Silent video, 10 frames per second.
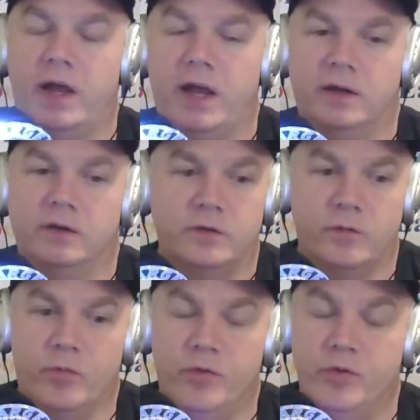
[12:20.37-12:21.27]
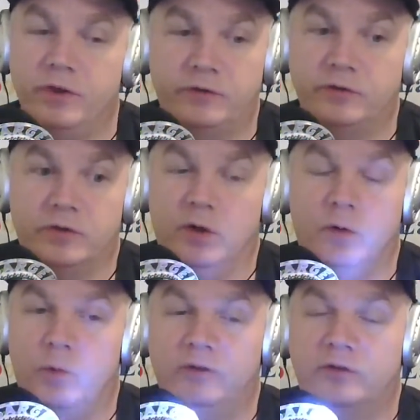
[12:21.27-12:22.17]
And this is, you know,
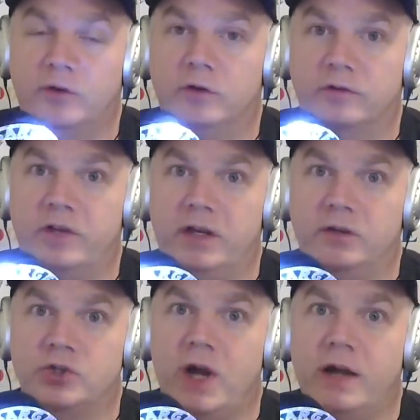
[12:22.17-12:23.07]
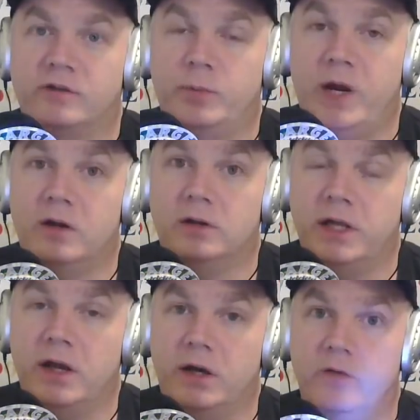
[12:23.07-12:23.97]
we started seeing shots
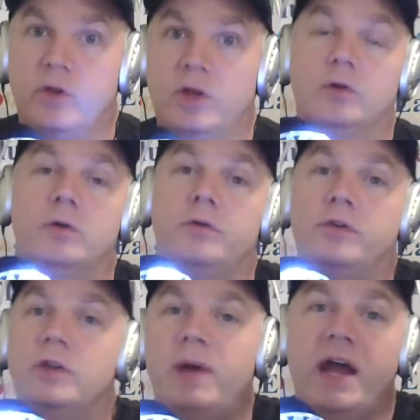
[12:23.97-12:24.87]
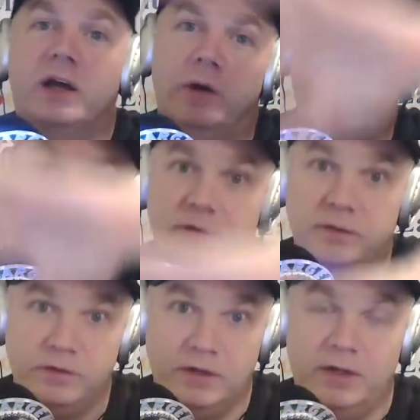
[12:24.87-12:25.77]
apparently of the Earth in the background